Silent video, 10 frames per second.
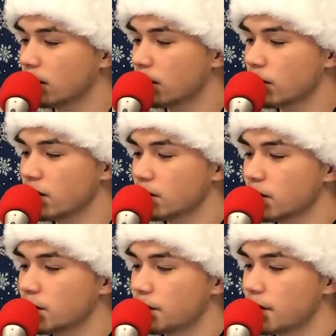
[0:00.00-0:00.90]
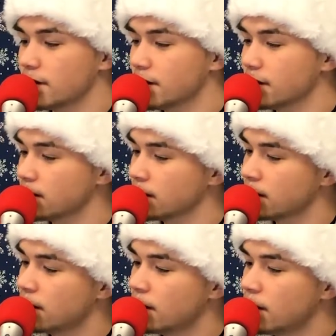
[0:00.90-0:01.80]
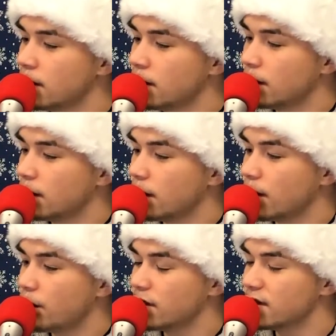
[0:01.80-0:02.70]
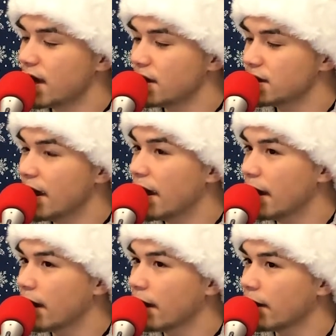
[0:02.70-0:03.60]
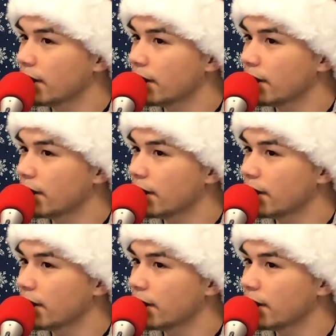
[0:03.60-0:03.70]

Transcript: Christmas present. Presente.